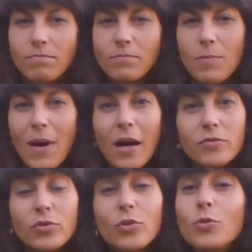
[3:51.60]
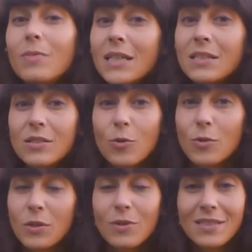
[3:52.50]
about two months
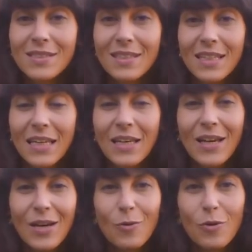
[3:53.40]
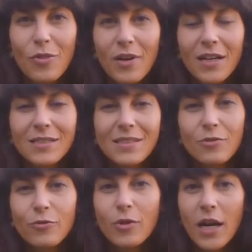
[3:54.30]
only recently with uh,
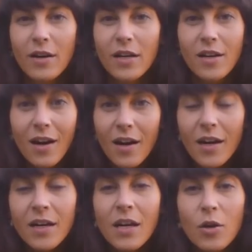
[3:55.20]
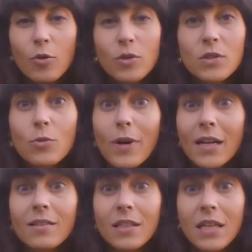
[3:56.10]
Sifu Eric Carr, who is a
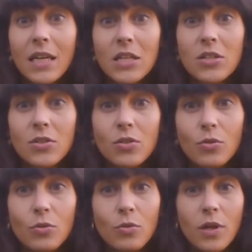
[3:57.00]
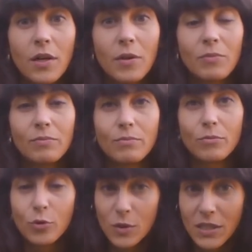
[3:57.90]
direct lineage to um,
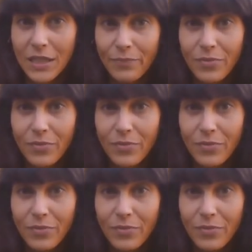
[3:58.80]
Bruce Lee.